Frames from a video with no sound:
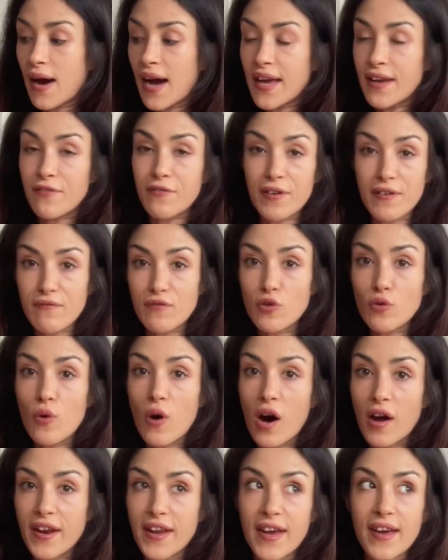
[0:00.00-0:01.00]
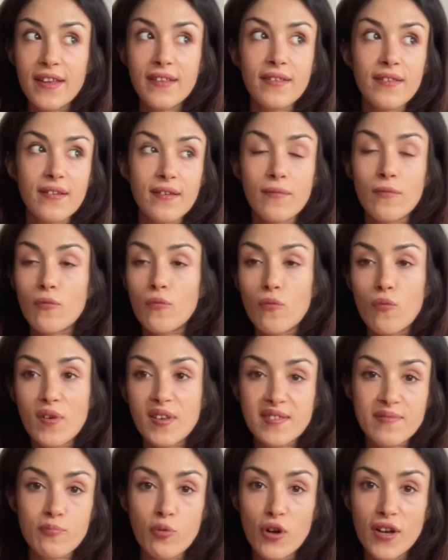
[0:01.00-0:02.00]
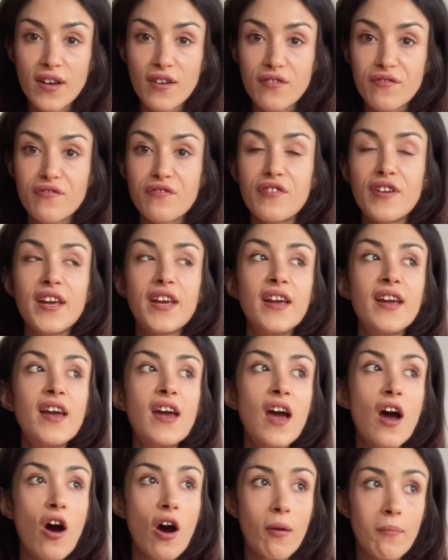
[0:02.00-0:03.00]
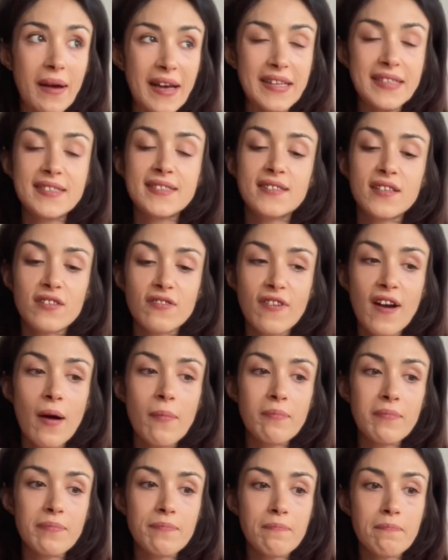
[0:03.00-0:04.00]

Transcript: review on it, spoiler free, on my Instagram.